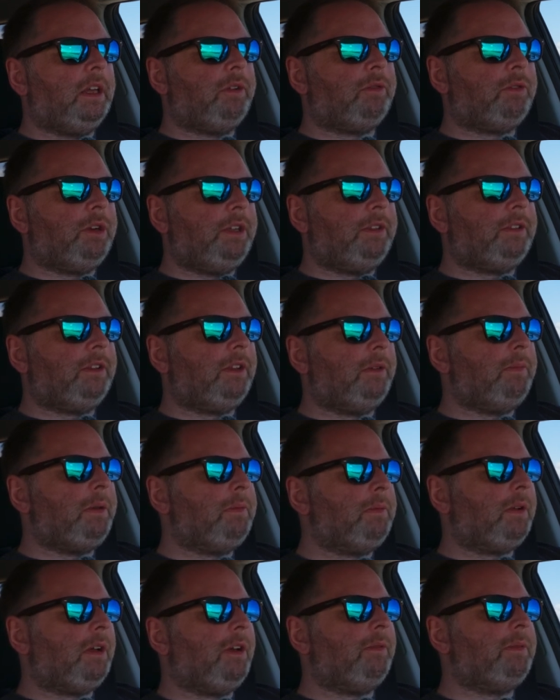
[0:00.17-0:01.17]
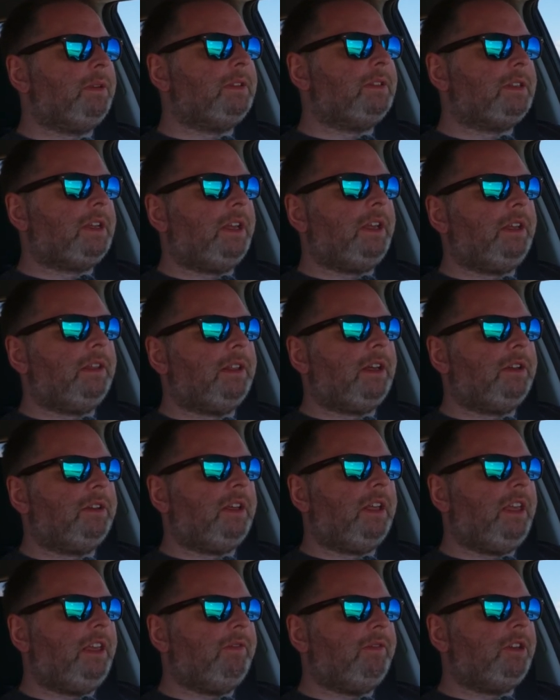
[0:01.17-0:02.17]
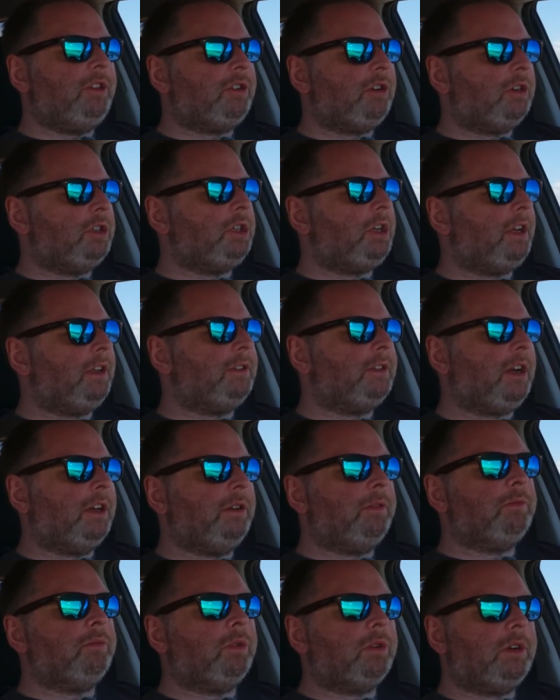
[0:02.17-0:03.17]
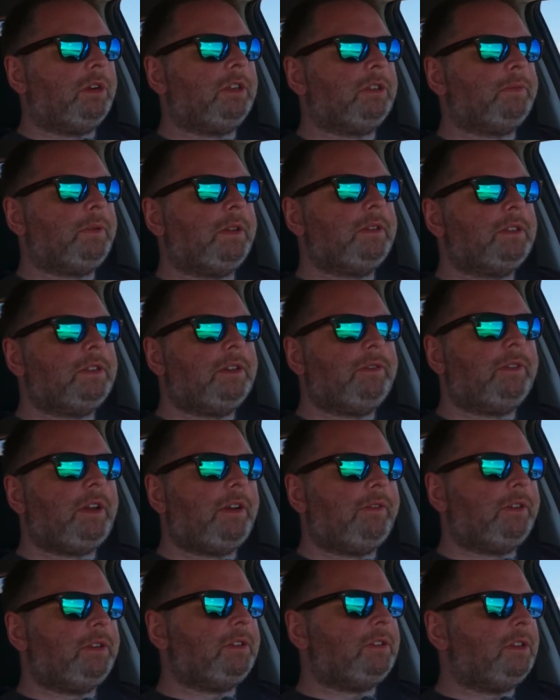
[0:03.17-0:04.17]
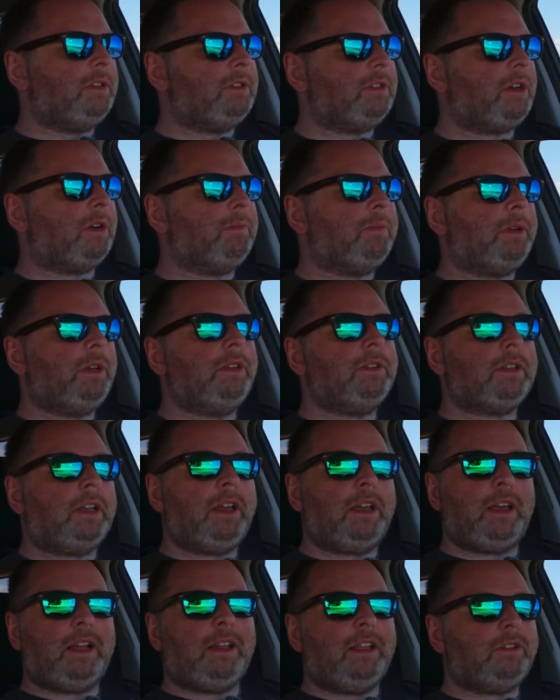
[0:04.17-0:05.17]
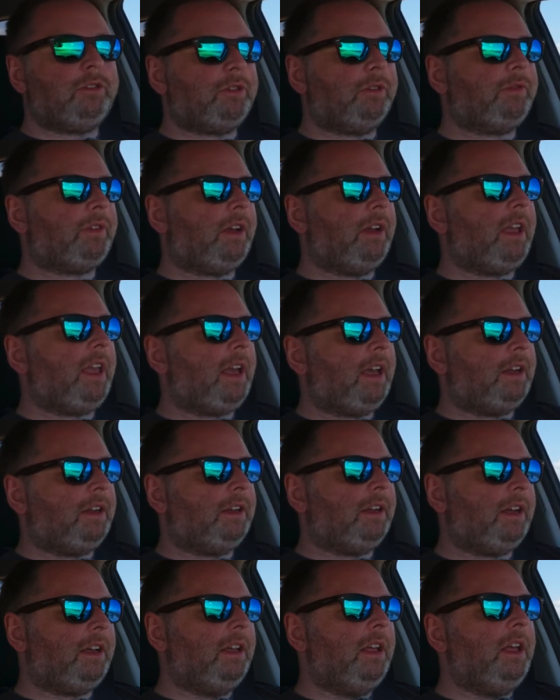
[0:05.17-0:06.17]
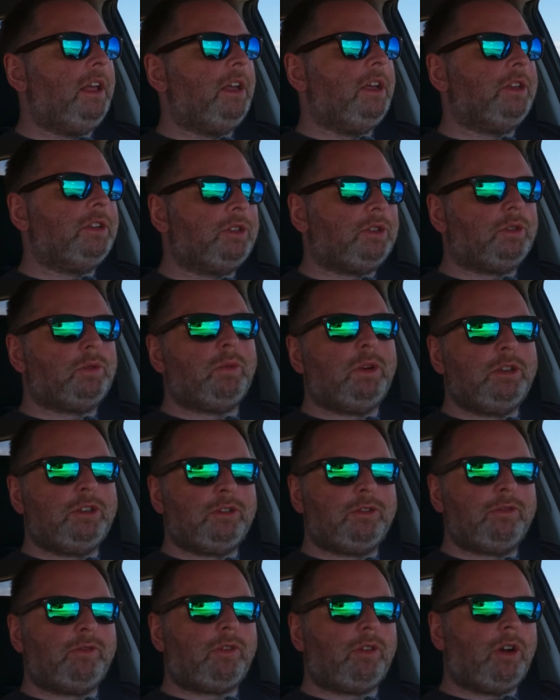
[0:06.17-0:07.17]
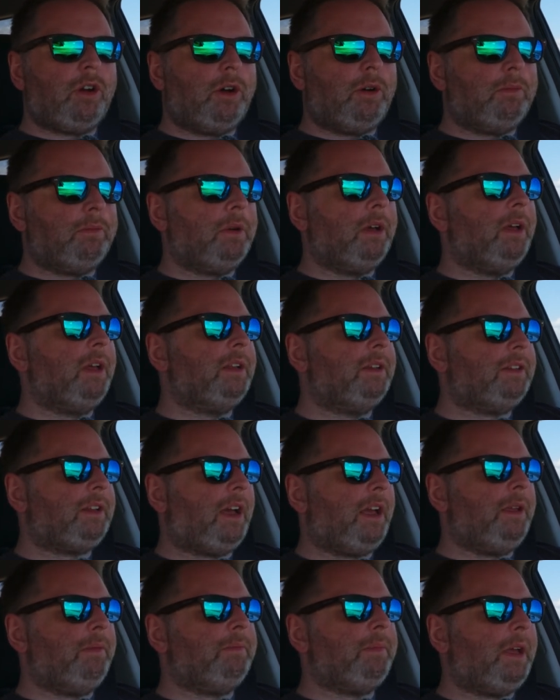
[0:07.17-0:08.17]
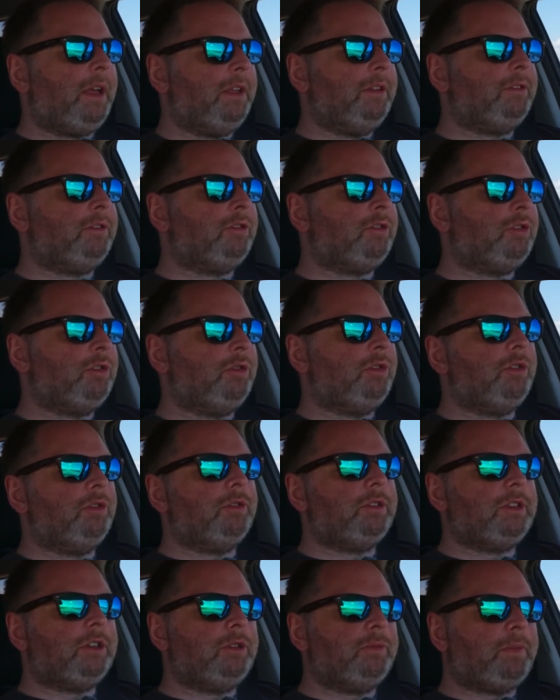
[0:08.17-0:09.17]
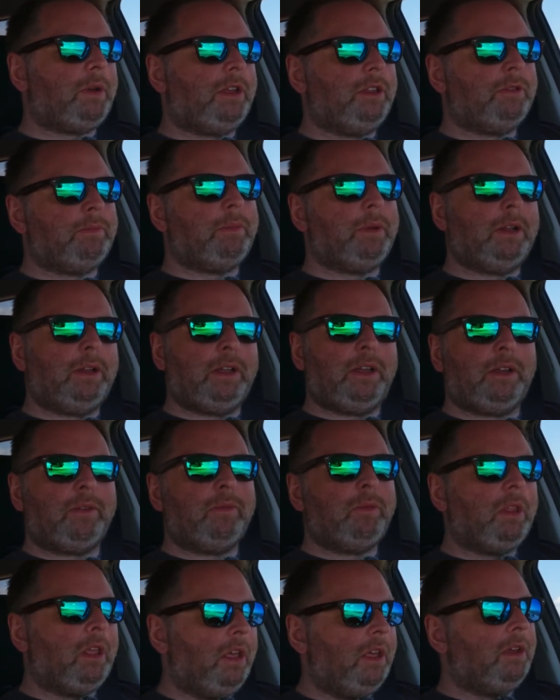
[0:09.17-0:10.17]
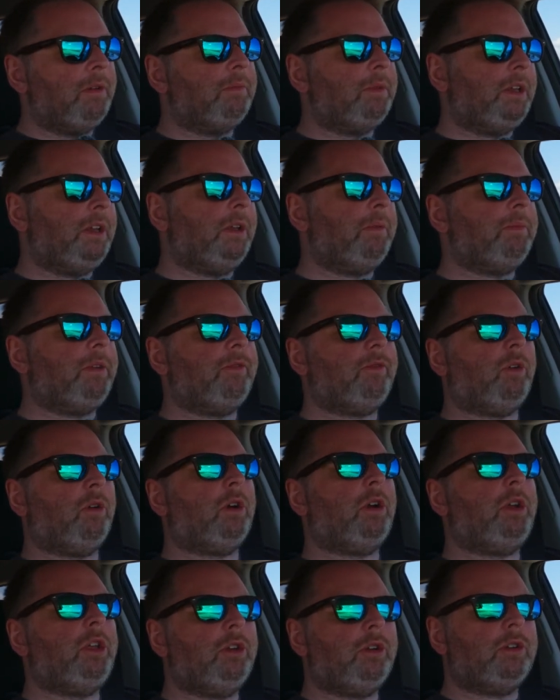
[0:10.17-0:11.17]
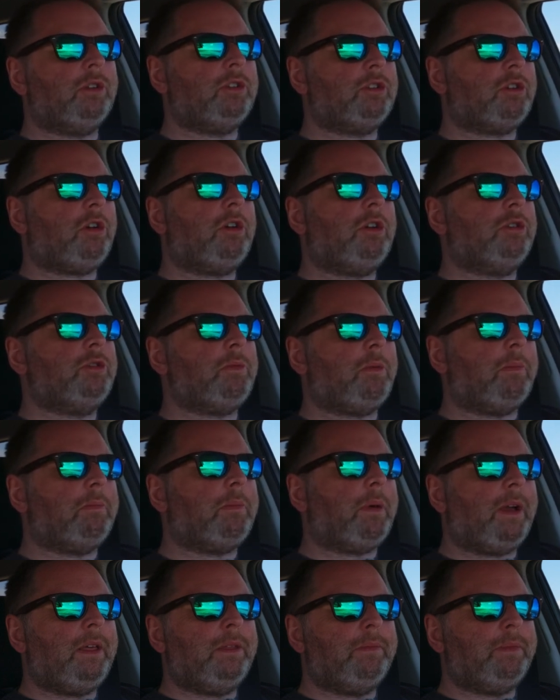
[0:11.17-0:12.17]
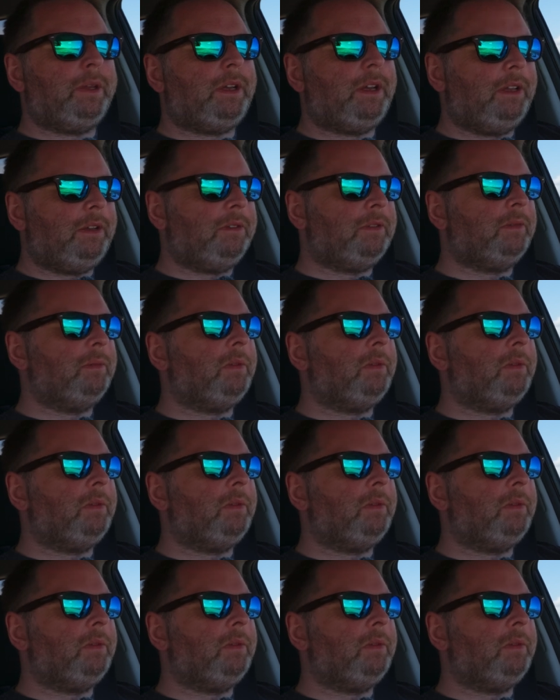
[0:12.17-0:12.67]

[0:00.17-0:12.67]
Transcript: Recently, people have been saying that EV charging has gotten more expensive ever since companies like Electrify Canada switched from time-based to usage-based billing. Meaning before, you could charge by the minute.